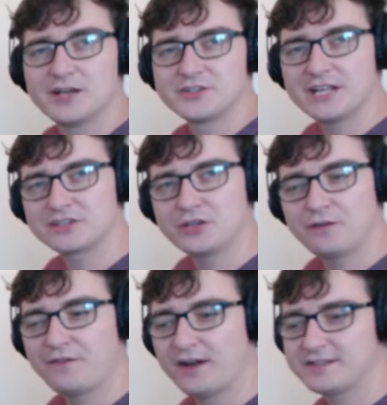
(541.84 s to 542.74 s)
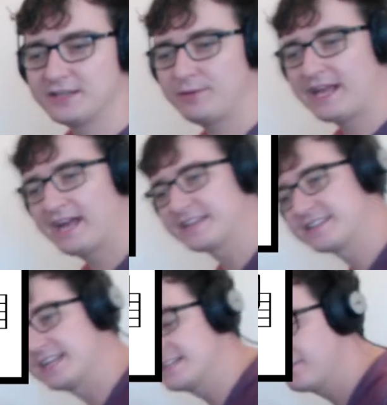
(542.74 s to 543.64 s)
So at two thirty we get a
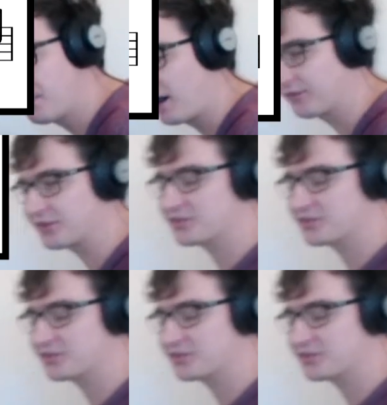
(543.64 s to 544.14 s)
distinctive part of the